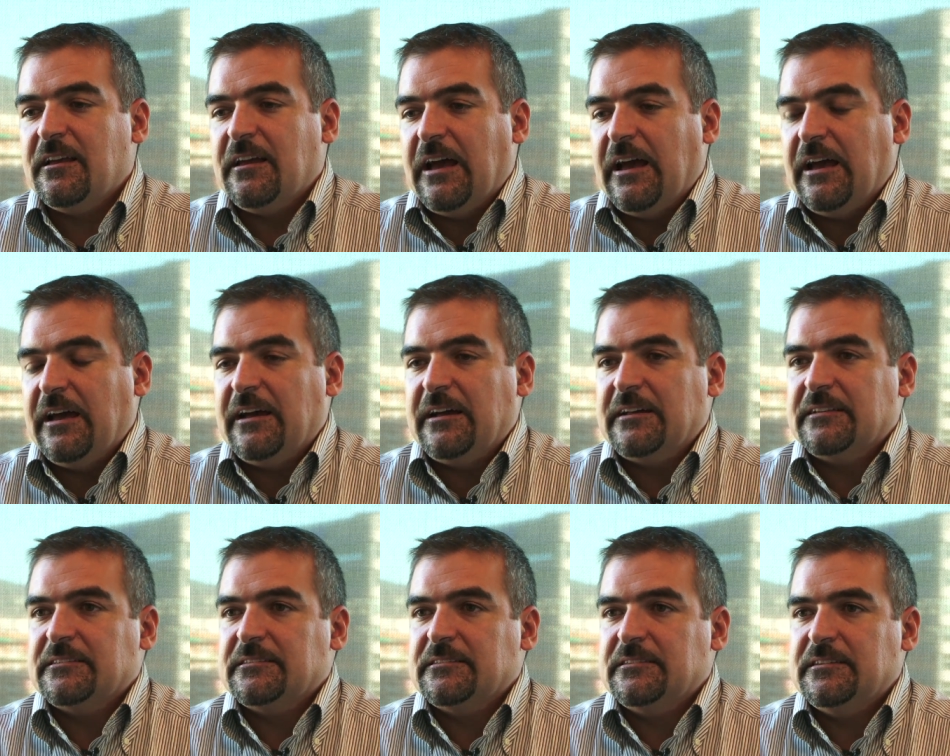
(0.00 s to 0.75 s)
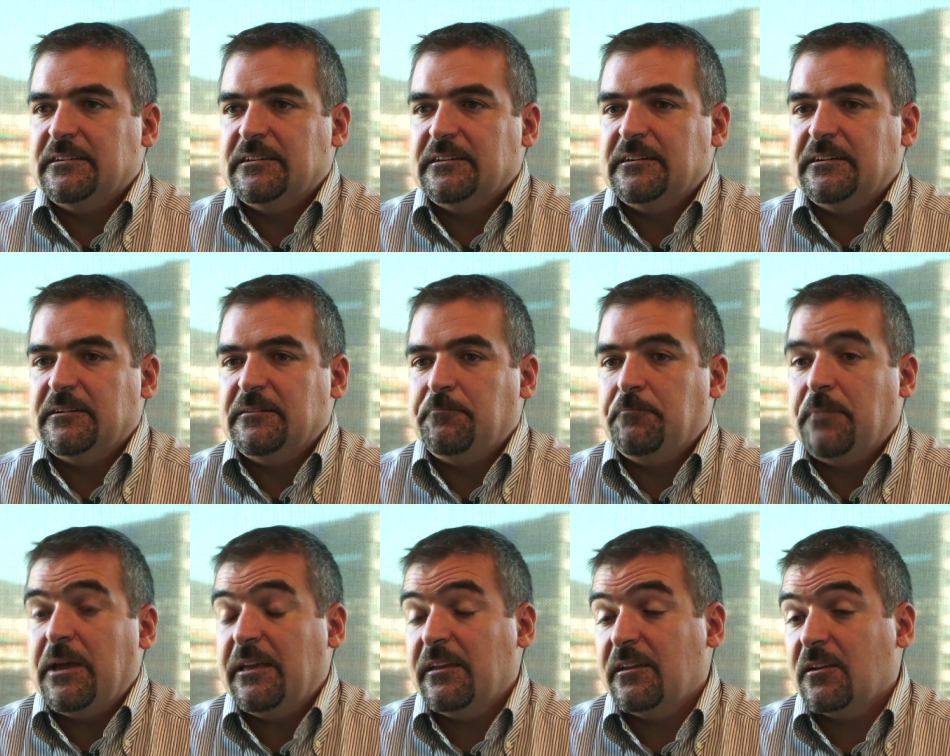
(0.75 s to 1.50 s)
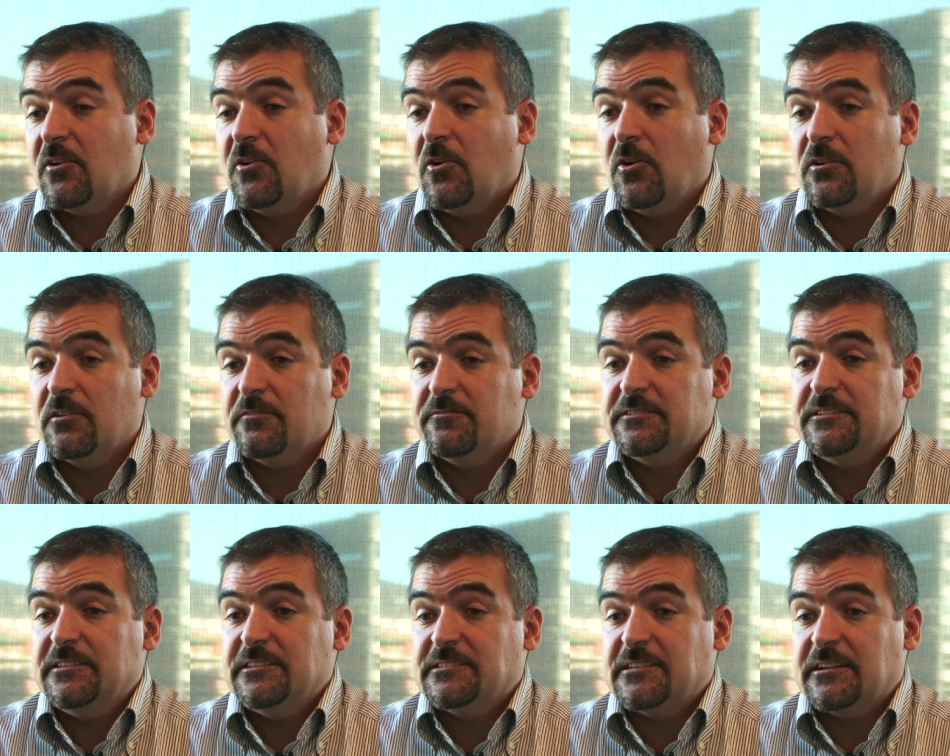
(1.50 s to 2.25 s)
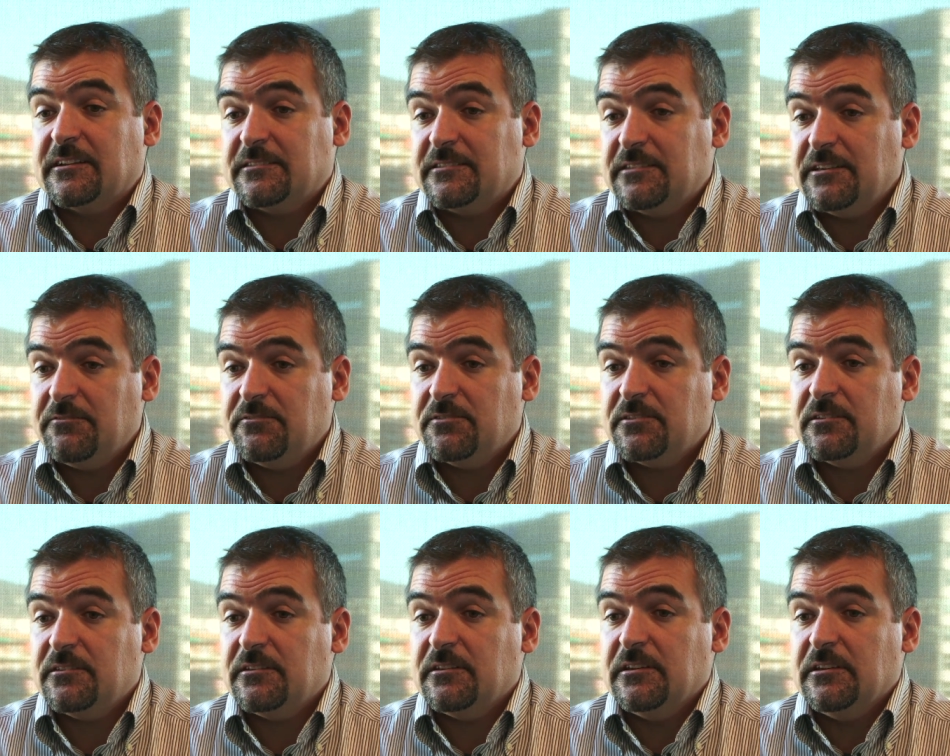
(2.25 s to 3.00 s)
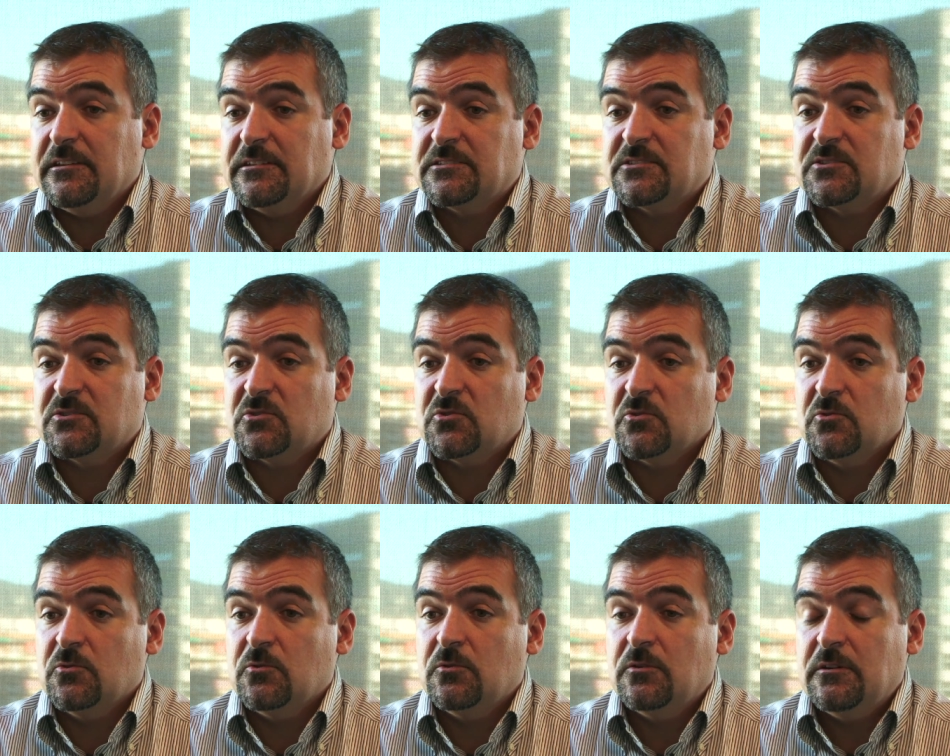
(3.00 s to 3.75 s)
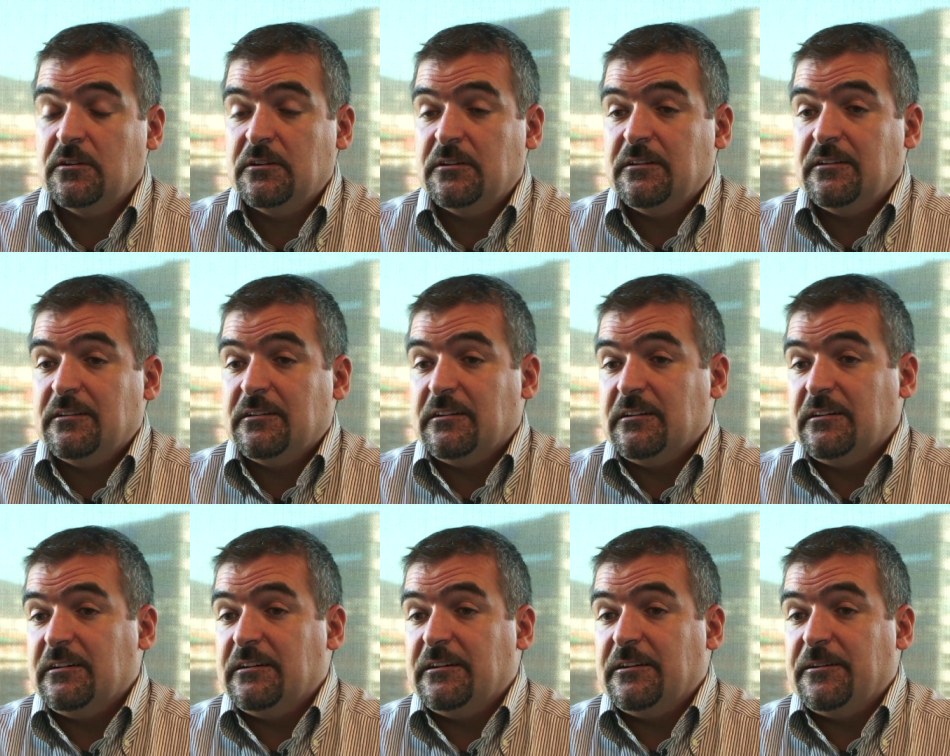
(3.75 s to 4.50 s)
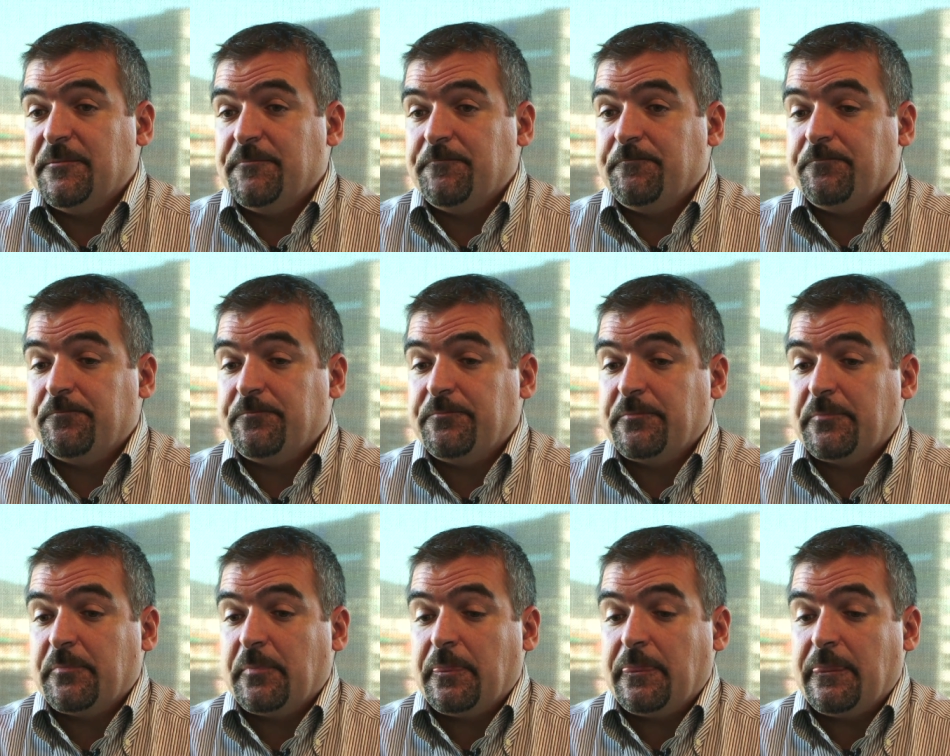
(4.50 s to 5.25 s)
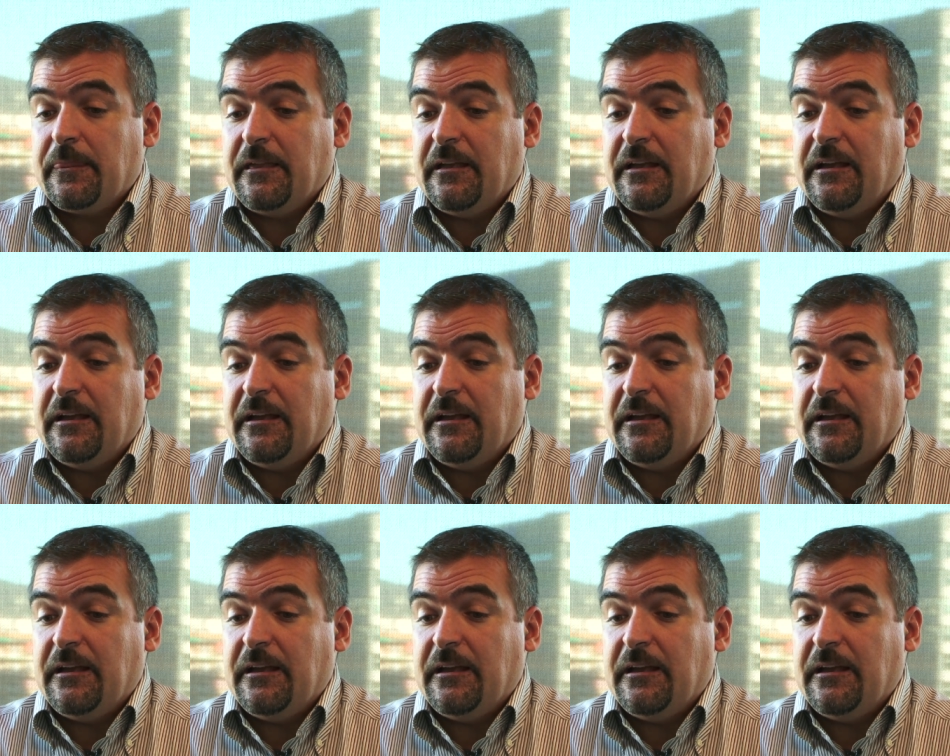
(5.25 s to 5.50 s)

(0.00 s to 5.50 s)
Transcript: And the uh, main goal of this activity is to um,